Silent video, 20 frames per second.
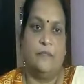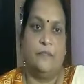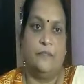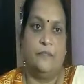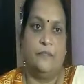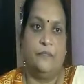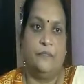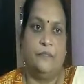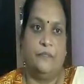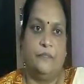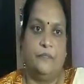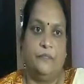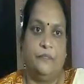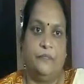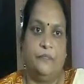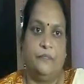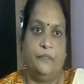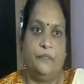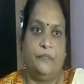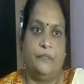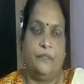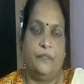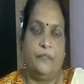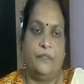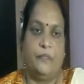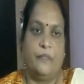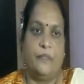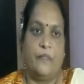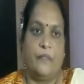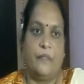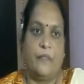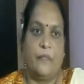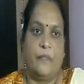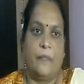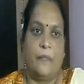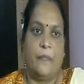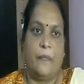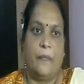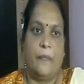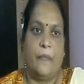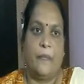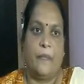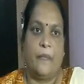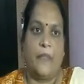No one is speaking in this clip.